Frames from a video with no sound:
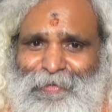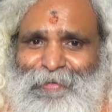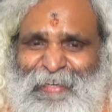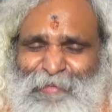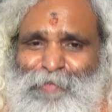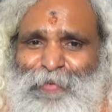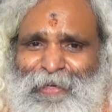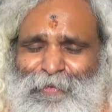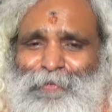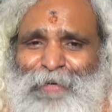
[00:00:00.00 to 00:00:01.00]
Let me
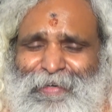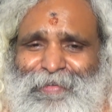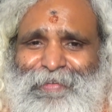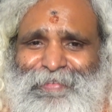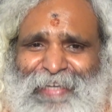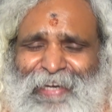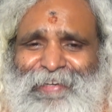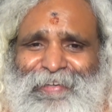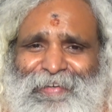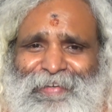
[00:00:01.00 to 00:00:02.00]
bring one uh,
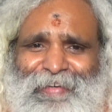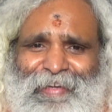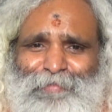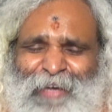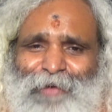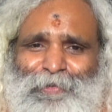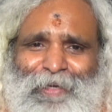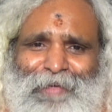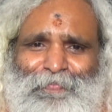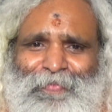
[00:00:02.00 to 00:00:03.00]
child uh, name now
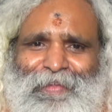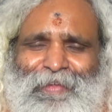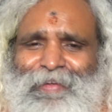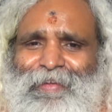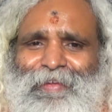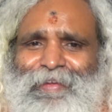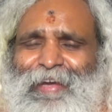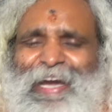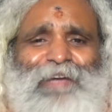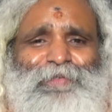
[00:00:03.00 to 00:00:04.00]
today.
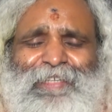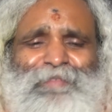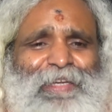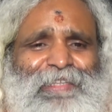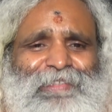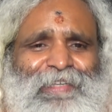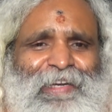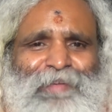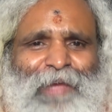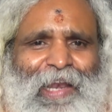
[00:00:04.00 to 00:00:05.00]
I have seen many
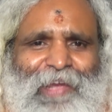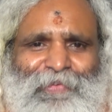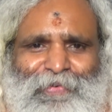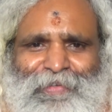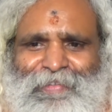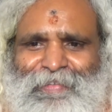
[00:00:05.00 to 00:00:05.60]
children in my life.